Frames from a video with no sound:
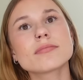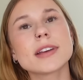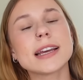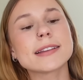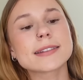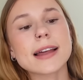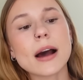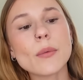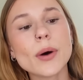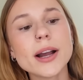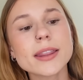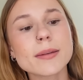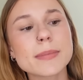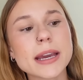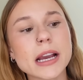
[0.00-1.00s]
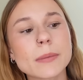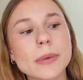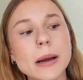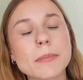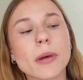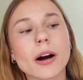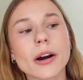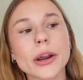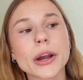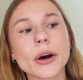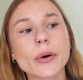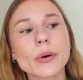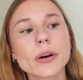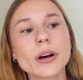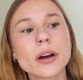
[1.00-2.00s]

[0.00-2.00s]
is that why the Makeup by Mario